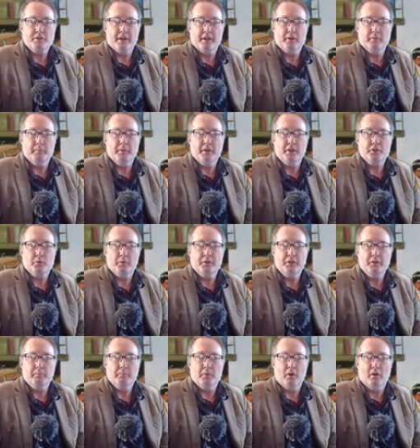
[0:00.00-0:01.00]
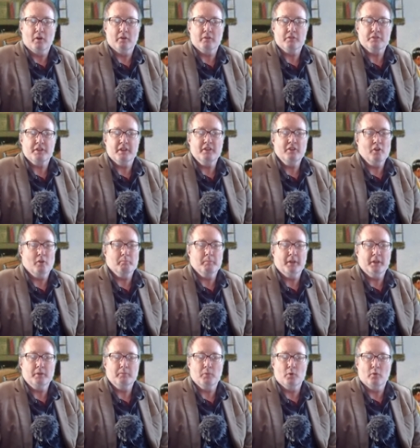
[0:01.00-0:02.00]
had a mere 20 pilots and not
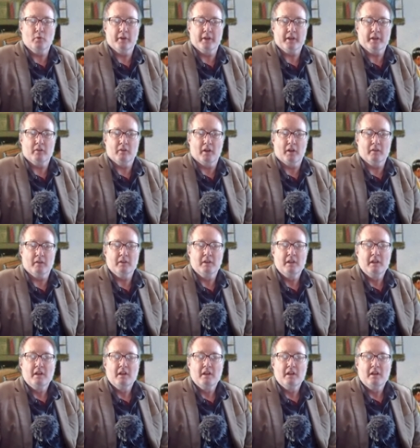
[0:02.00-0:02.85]
many more aircraft,